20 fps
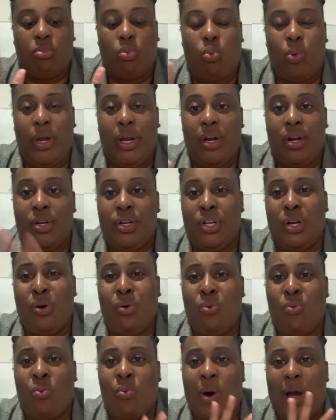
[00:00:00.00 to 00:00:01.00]
weird,
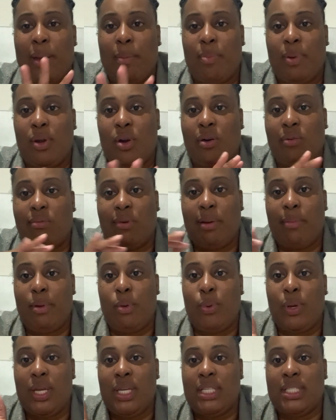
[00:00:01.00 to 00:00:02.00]
don't wipe it or rub it
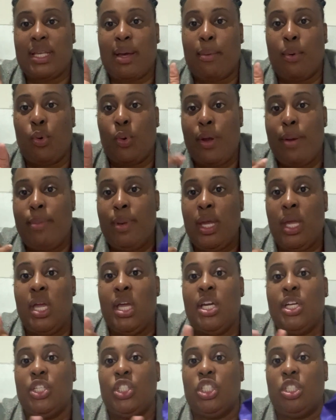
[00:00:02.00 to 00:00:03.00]
with any type of ointment.
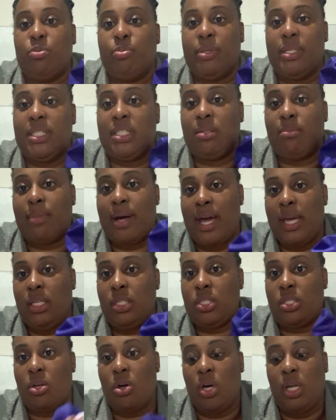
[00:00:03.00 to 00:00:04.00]
Just put some
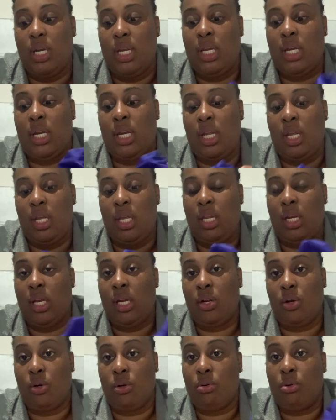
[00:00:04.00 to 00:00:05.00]
ice on it and
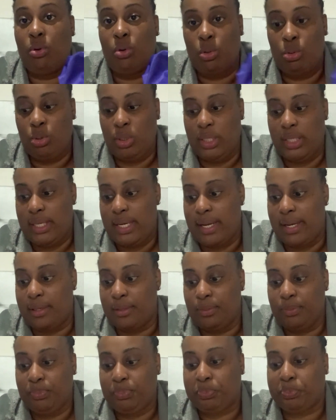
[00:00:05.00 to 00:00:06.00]
it'll cool it
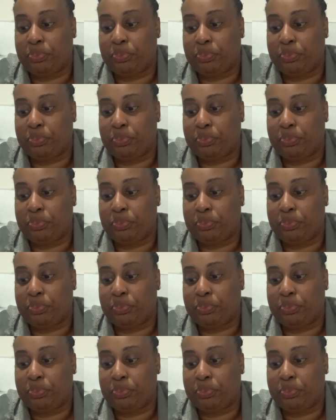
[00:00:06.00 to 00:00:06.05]
down.